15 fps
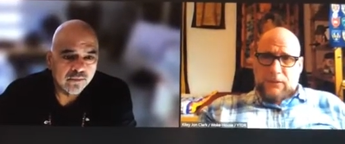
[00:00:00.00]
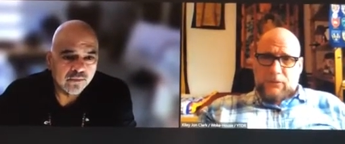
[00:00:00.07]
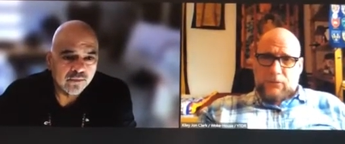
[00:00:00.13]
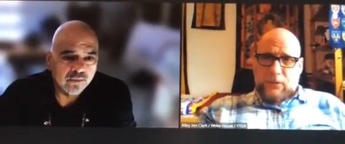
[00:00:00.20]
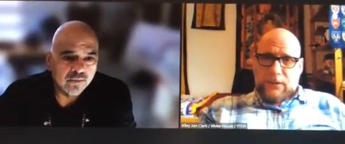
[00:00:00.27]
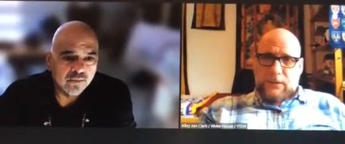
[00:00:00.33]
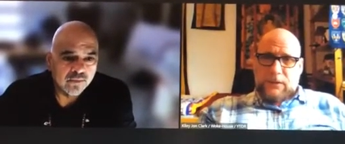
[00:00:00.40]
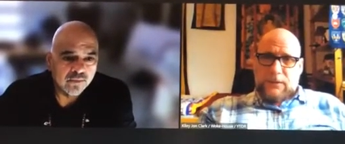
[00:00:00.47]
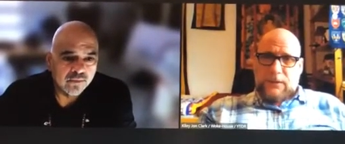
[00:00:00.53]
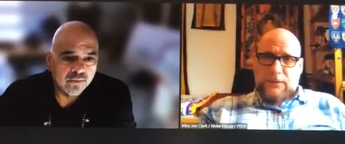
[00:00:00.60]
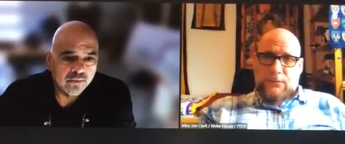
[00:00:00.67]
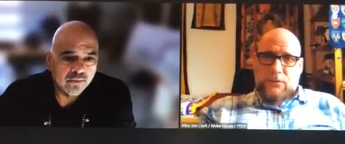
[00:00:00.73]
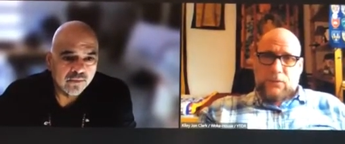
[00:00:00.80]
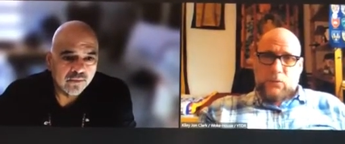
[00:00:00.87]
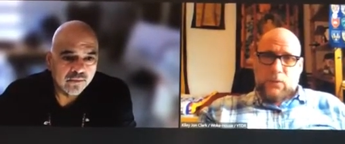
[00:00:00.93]
Speaker 1: directing them
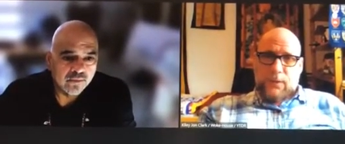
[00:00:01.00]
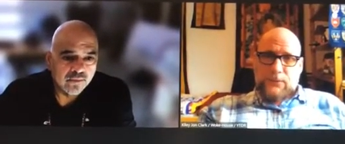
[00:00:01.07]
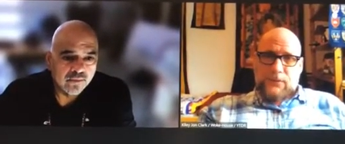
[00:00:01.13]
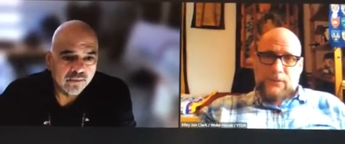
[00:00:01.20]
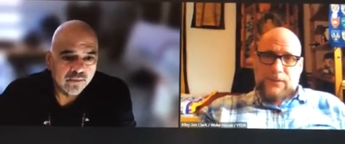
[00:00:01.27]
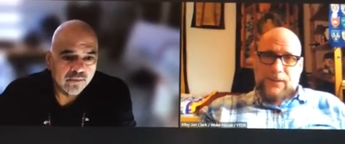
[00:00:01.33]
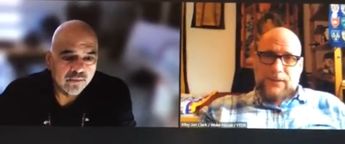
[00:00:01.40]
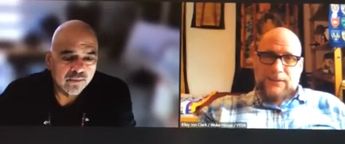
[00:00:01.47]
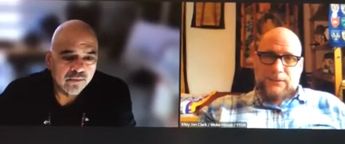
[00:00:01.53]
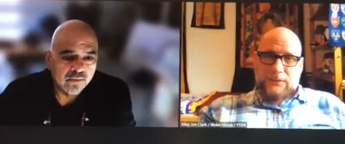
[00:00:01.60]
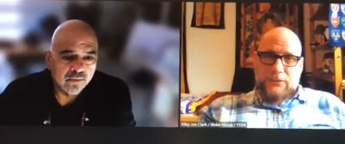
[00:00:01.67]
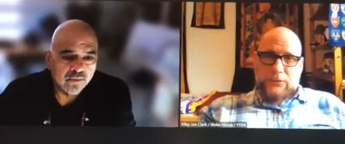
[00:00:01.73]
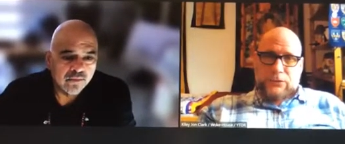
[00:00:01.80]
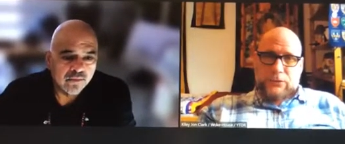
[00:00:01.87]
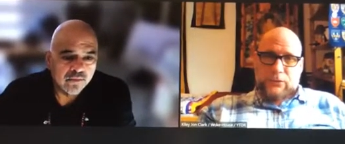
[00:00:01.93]
to the website
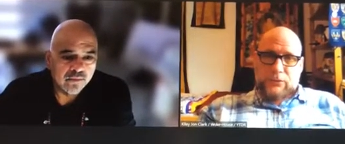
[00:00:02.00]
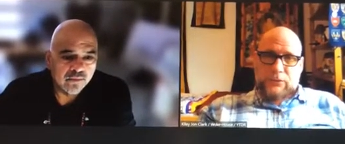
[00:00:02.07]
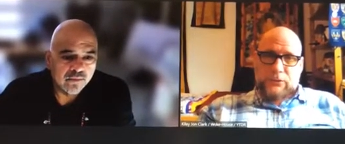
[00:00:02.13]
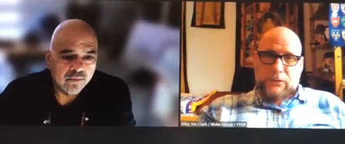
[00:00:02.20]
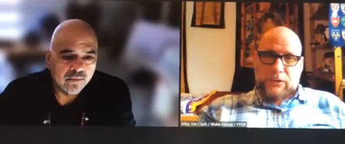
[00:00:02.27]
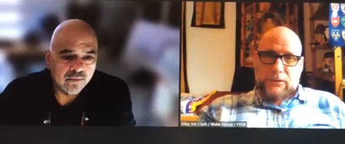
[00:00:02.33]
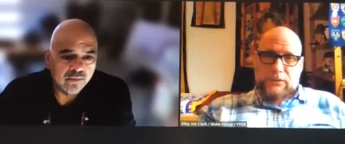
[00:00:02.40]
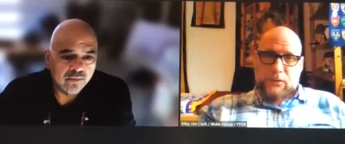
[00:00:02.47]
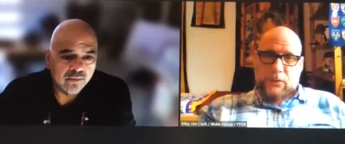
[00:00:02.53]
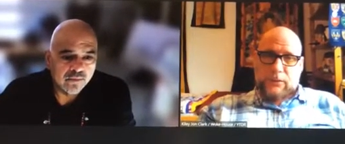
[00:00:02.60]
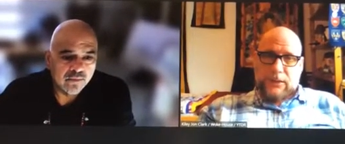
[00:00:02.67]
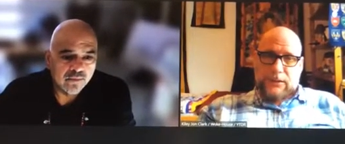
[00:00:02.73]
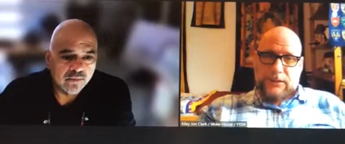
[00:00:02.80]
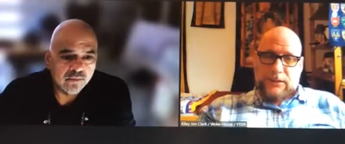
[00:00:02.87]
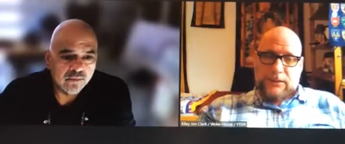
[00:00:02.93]
to start
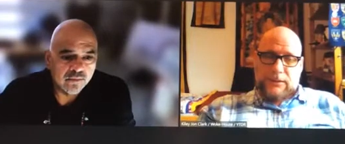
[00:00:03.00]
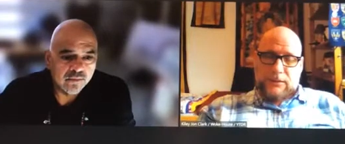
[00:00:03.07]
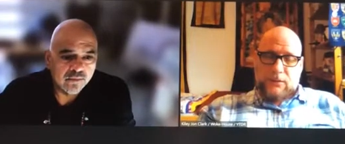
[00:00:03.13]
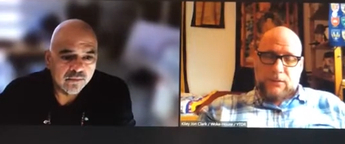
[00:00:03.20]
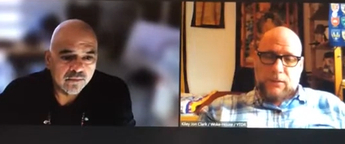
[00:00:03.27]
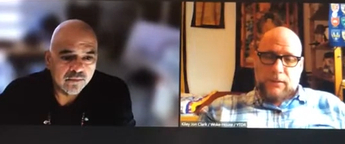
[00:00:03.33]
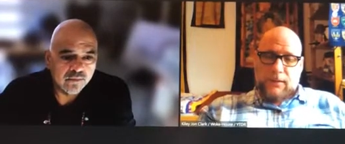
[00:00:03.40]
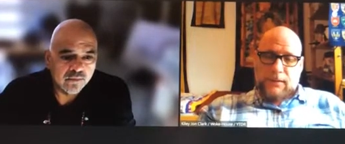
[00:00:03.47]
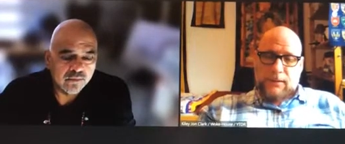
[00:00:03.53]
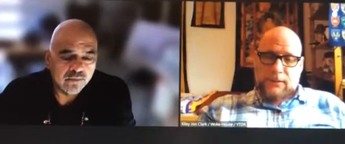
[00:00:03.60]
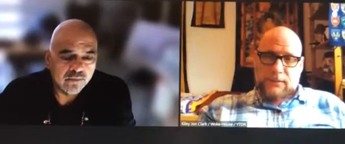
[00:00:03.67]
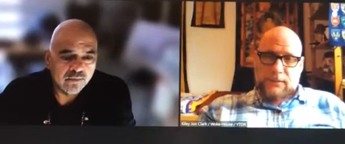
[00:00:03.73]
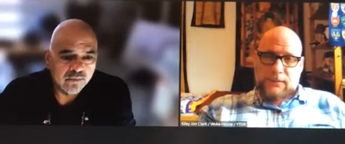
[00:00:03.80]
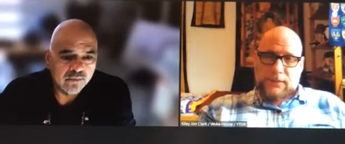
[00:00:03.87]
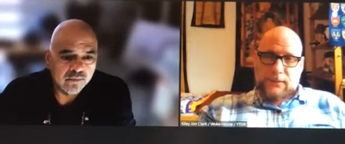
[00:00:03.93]
donating and all that kind
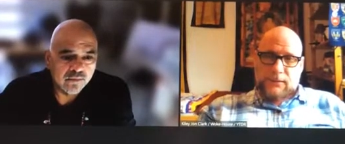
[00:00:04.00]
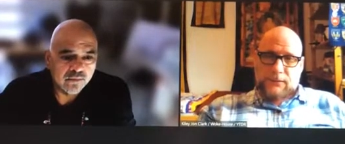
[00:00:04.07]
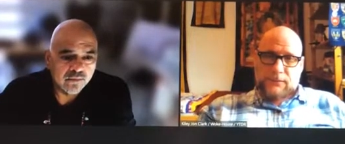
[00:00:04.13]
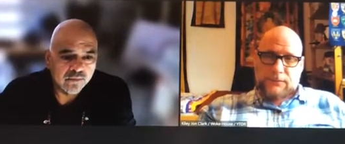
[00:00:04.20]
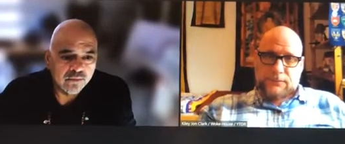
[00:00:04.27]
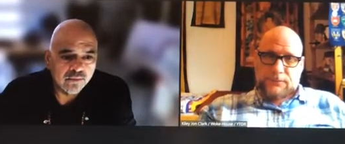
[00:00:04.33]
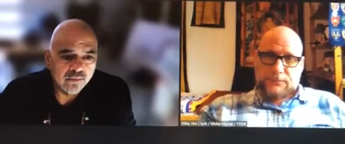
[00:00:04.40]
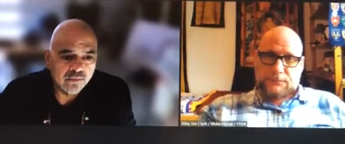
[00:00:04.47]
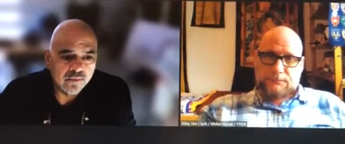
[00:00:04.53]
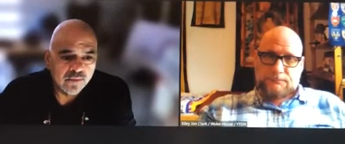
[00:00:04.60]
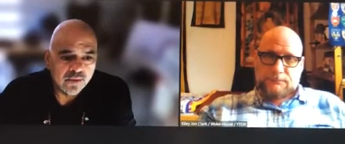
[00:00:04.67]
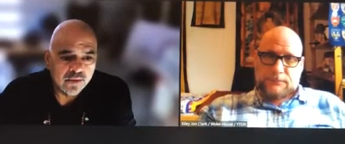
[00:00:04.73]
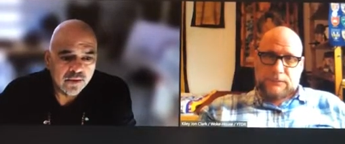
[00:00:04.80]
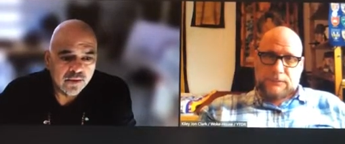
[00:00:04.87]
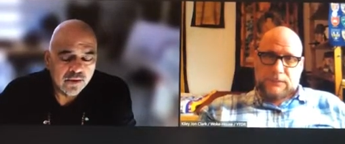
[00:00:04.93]
of stuff.
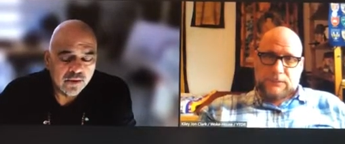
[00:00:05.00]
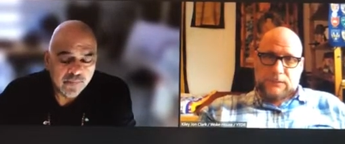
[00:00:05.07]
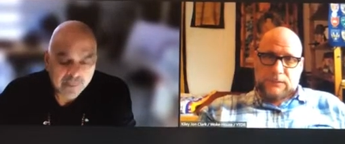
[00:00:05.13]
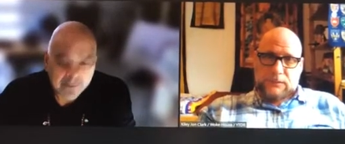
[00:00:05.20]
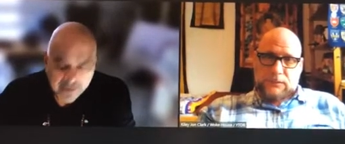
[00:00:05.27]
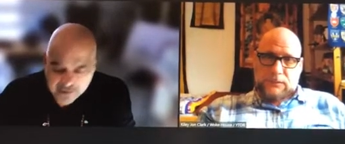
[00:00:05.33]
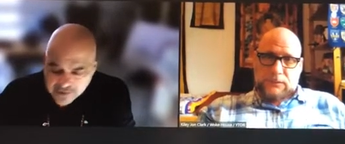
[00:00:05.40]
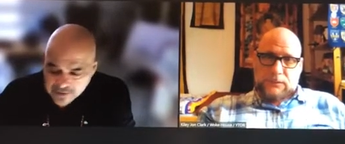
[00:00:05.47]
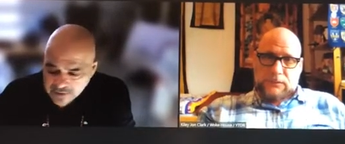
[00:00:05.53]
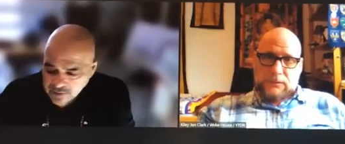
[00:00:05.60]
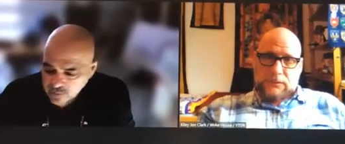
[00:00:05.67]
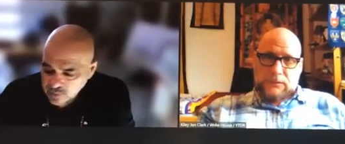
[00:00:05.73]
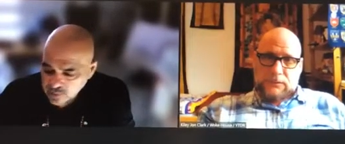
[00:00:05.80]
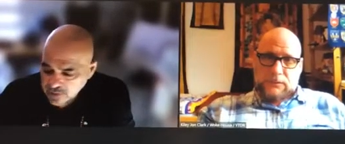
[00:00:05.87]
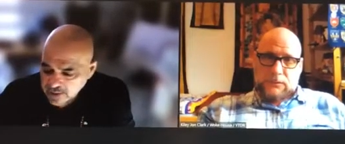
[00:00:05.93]
Speaker 2: Yes, and
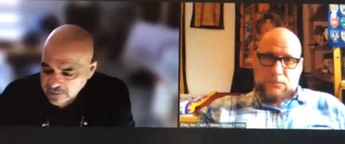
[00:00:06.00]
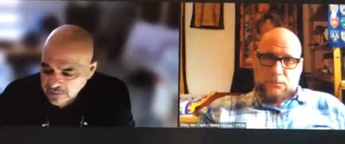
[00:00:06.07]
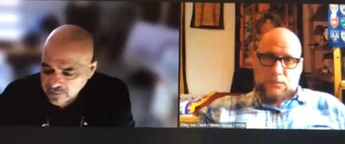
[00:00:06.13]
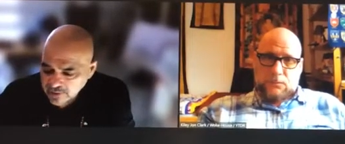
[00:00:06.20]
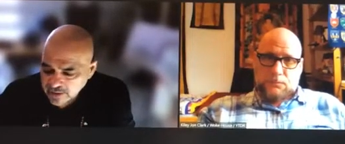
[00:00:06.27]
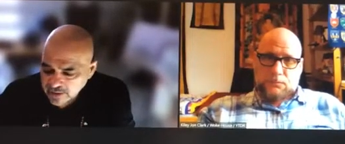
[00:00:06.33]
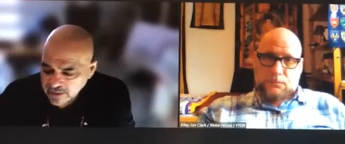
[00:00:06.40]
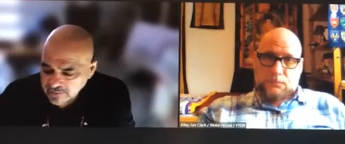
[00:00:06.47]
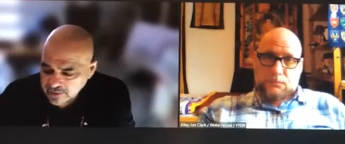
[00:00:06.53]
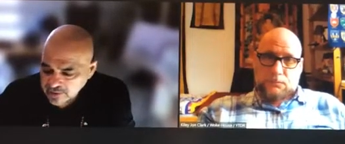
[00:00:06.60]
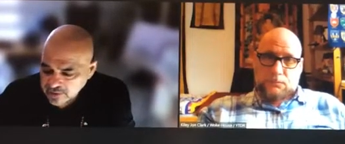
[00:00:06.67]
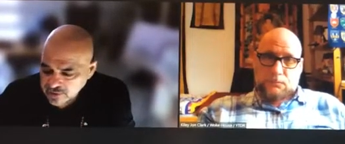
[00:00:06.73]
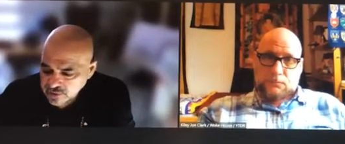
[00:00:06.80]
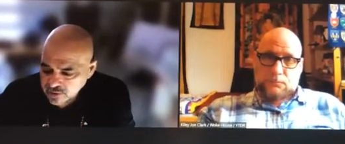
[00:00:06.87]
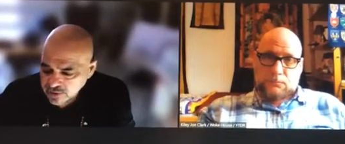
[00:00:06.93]
we'll have we'll have a
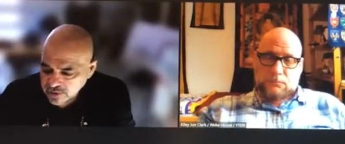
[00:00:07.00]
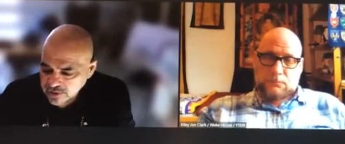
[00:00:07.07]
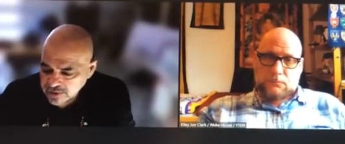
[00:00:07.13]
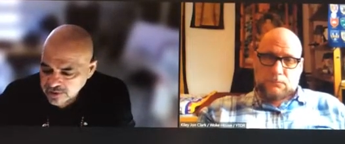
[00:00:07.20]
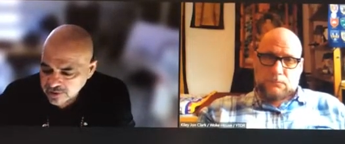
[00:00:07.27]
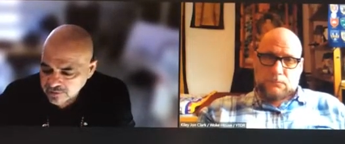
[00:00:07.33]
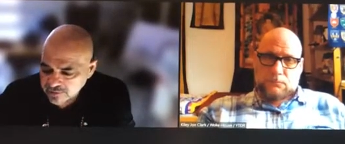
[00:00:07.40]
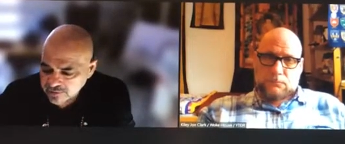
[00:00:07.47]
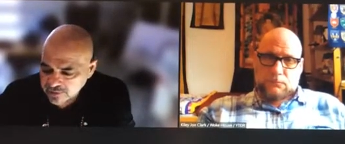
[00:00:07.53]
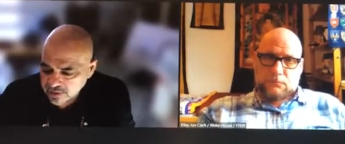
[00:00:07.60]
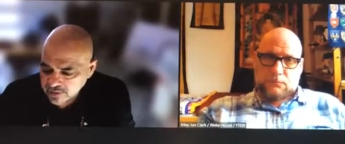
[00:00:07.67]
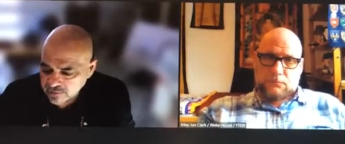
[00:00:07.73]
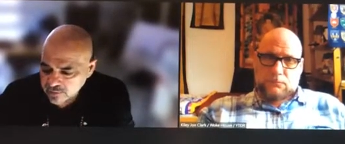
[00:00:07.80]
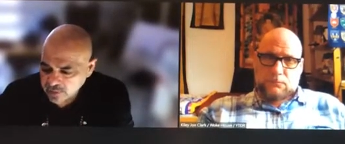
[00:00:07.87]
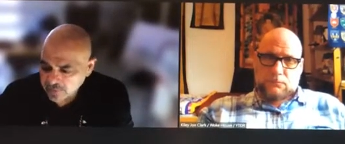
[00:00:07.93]
short list of, of
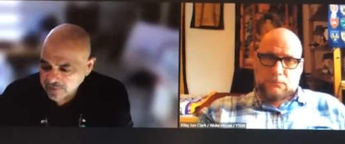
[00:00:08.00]
what we